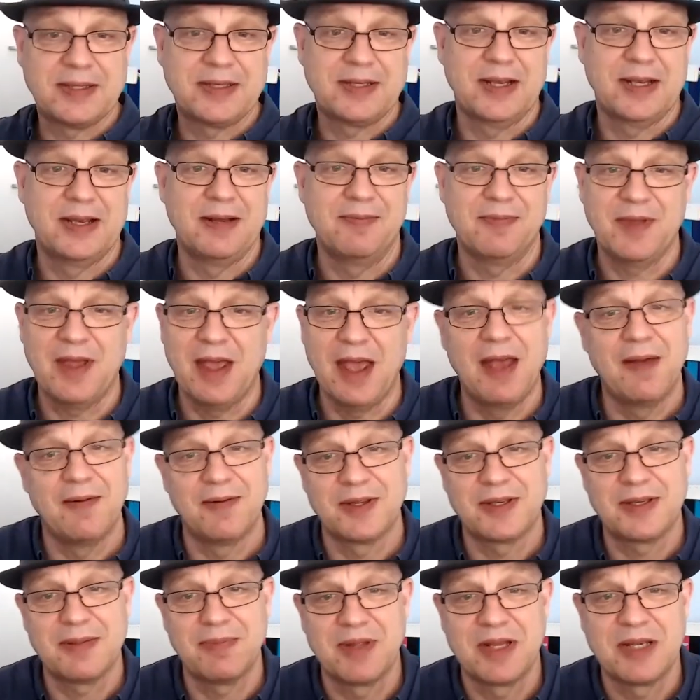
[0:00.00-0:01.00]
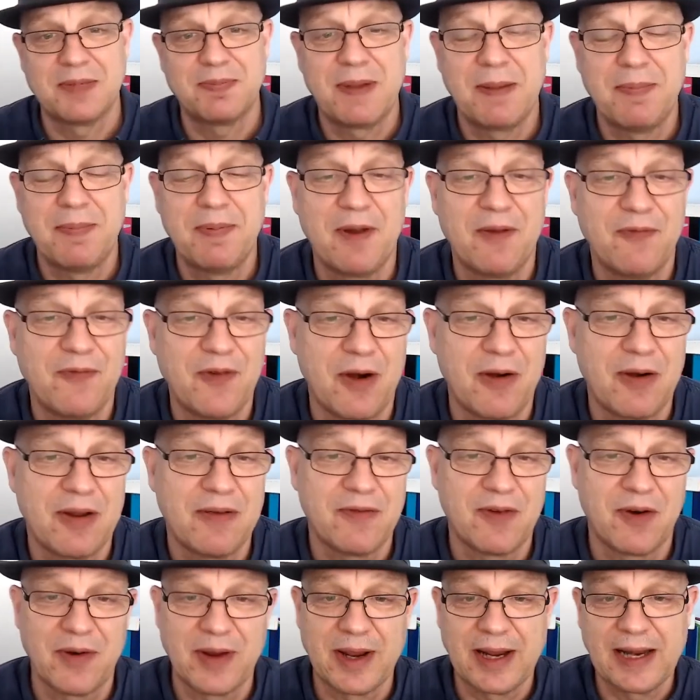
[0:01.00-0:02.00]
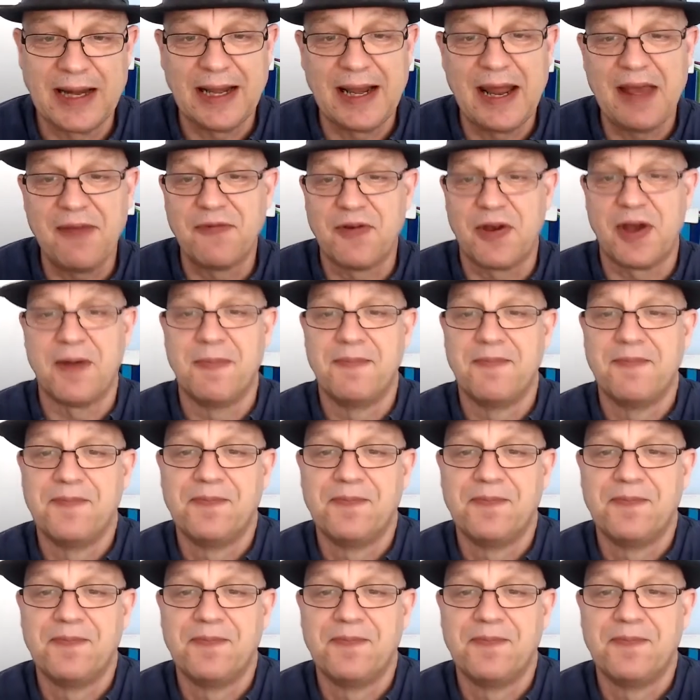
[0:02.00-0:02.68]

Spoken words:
some of these people are very, very clever.